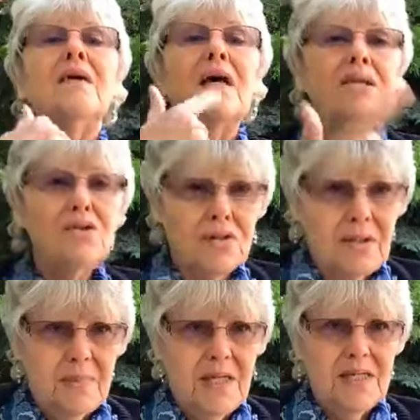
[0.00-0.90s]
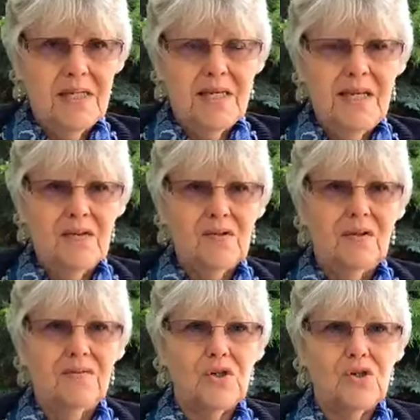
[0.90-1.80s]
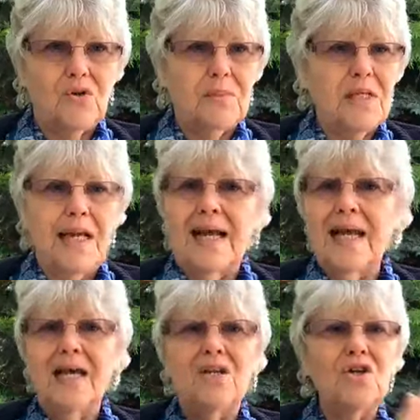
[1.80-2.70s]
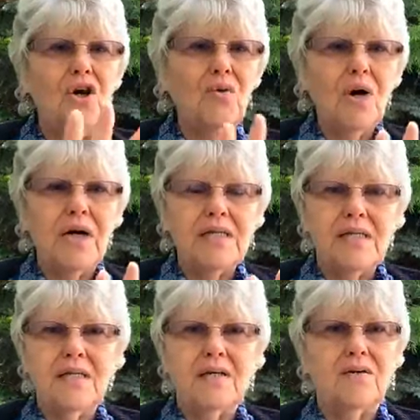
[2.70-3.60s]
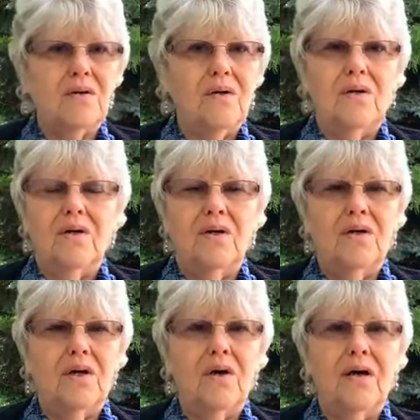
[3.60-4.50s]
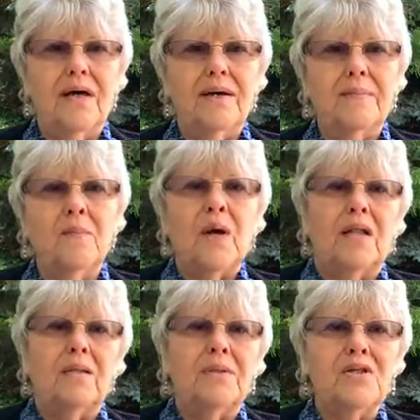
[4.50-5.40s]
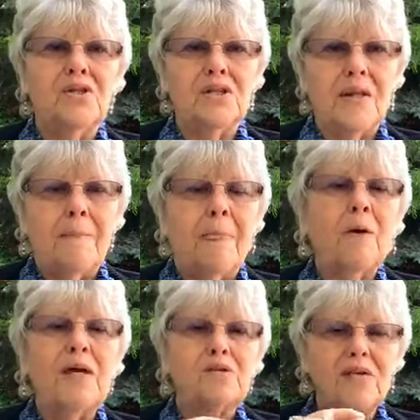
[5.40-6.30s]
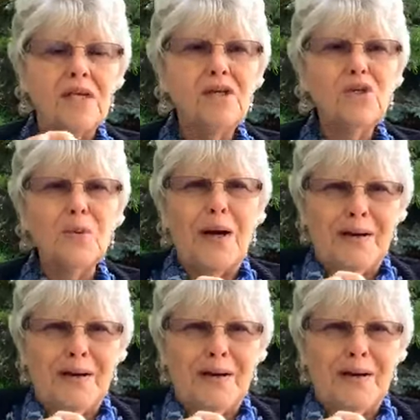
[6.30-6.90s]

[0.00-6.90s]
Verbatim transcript: that I took something into the Council of Discernment and I had no idea. Uh, well, I mean, just okay. So the issue,